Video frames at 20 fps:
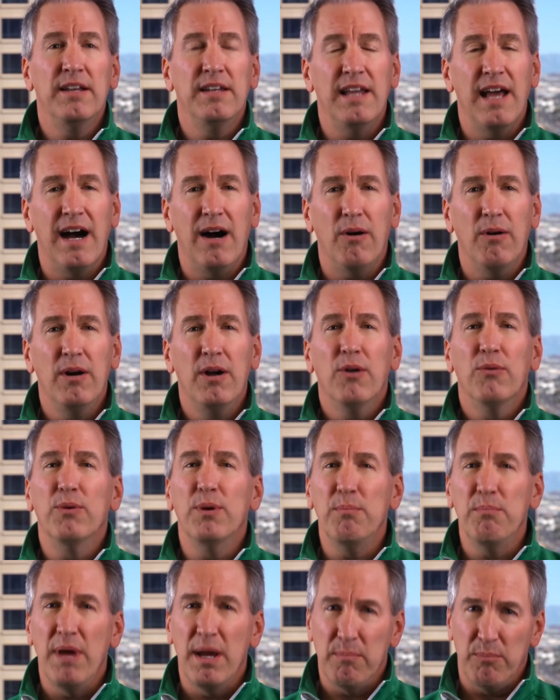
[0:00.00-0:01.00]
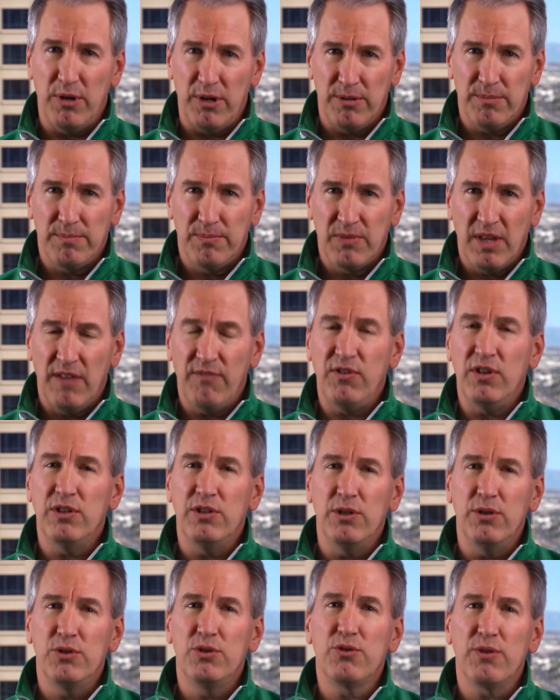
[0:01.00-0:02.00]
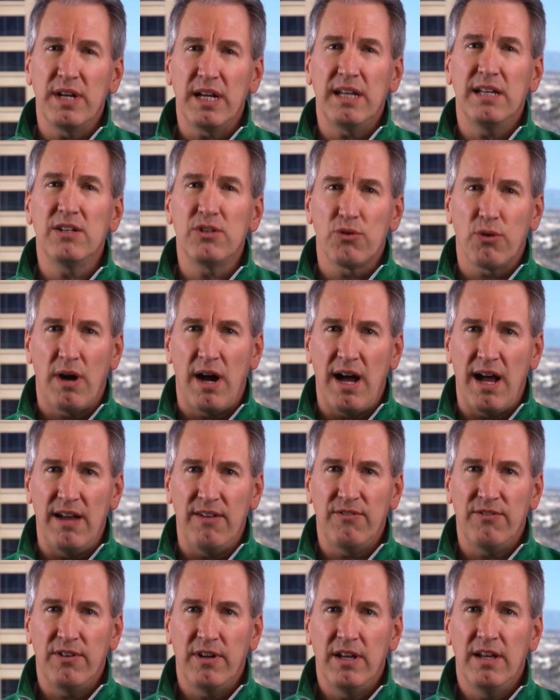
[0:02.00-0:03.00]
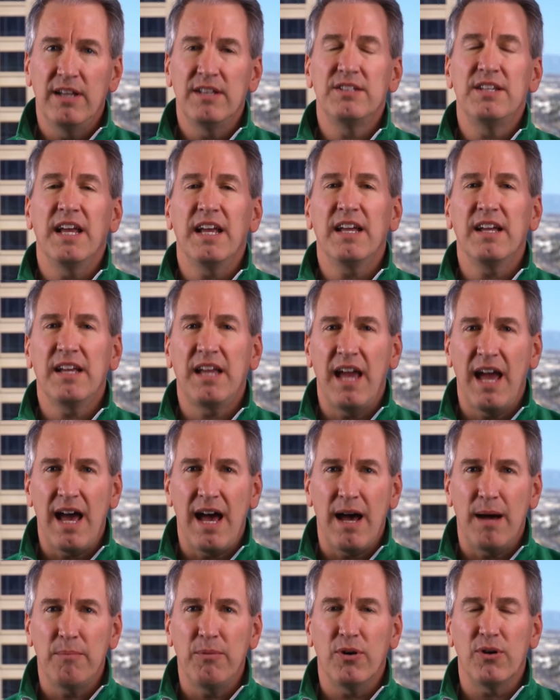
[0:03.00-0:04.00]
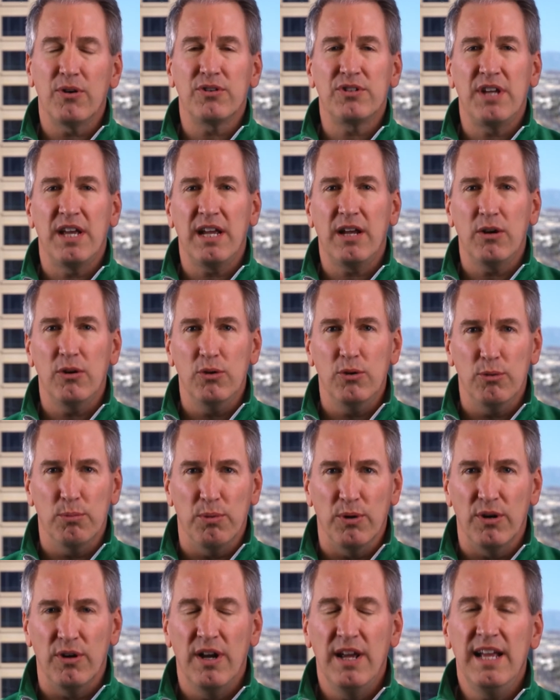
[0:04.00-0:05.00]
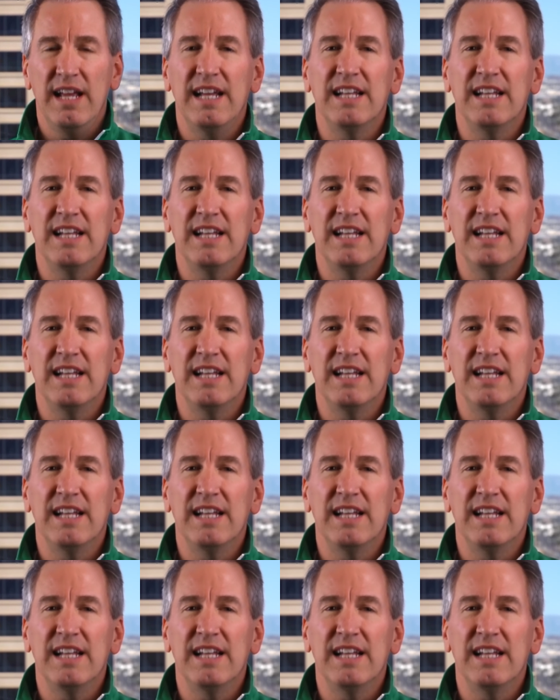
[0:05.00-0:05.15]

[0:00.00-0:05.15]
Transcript: Now, remember, if you do drink and drive, take a cab or take Uber.